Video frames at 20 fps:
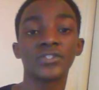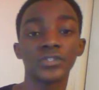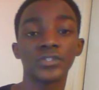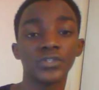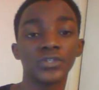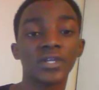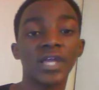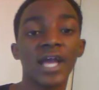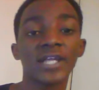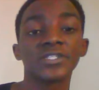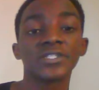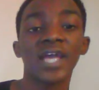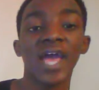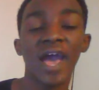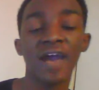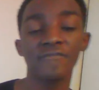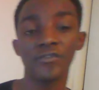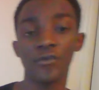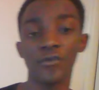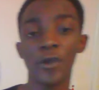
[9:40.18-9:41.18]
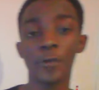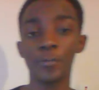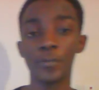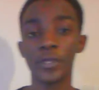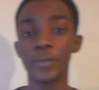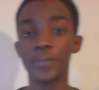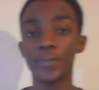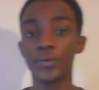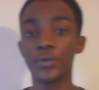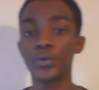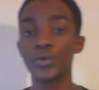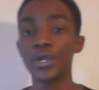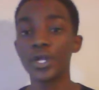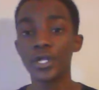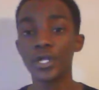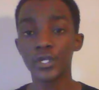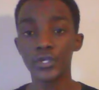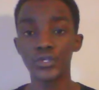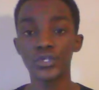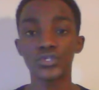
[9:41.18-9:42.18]
you got to have the right people
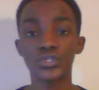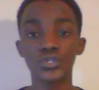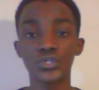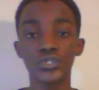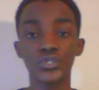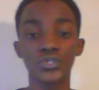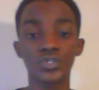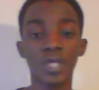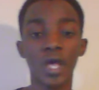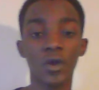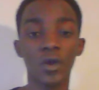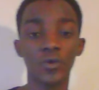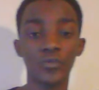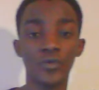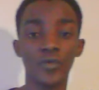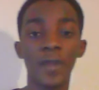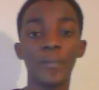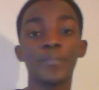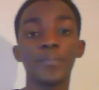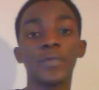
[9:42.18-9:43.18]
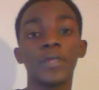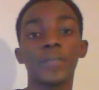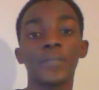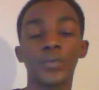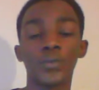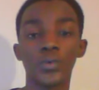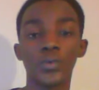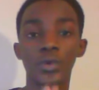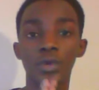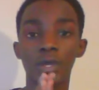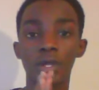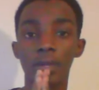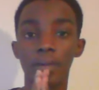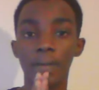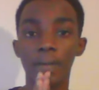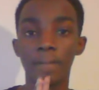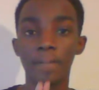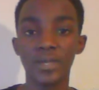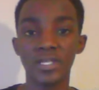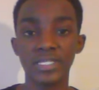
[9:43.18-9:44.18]
in your social circle, the right people
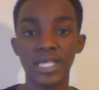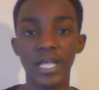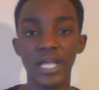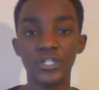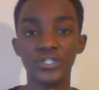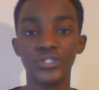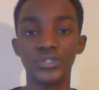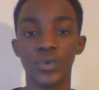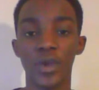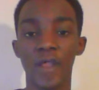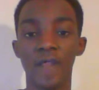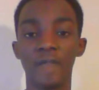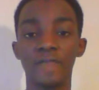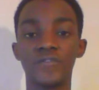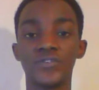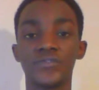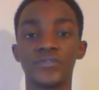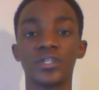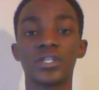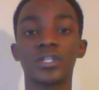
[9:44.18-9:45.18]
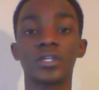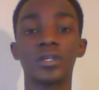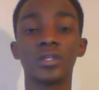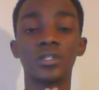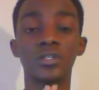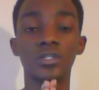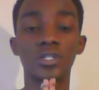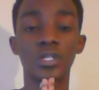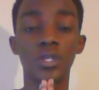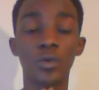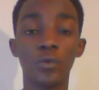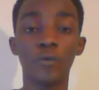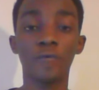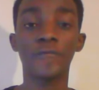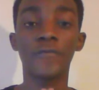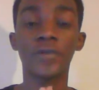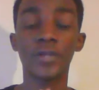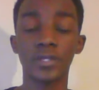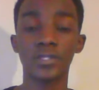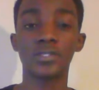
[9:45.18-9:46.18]
beside you every single
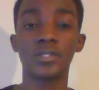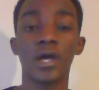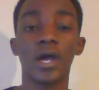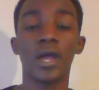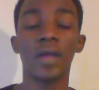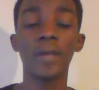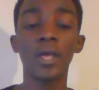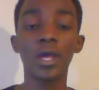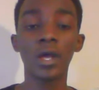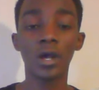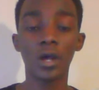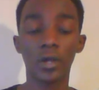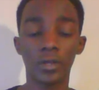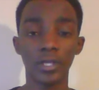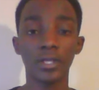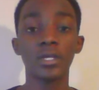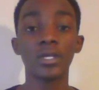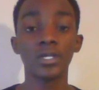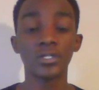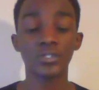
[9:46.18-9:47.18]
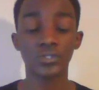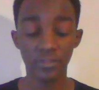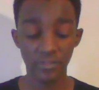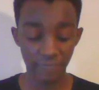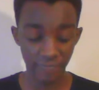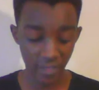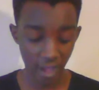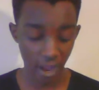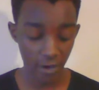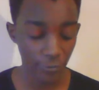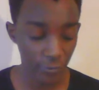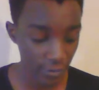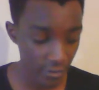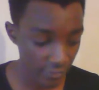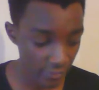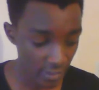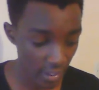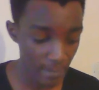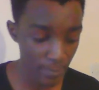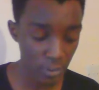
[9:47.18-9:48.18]
freaking time. Okay? So the third
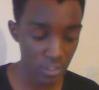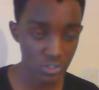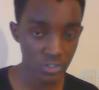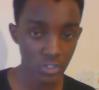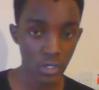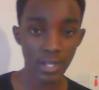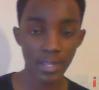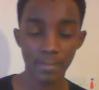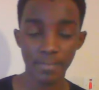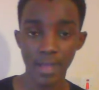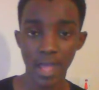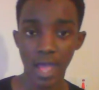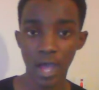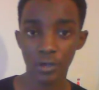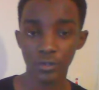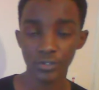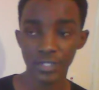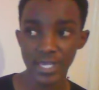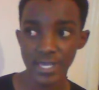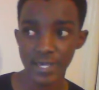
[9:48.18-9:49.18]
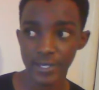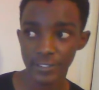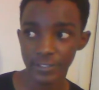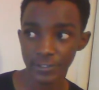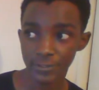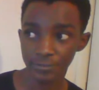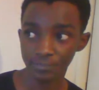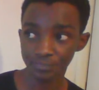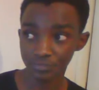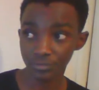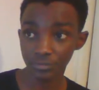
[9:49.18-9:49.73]
thing that I'm going to talk about is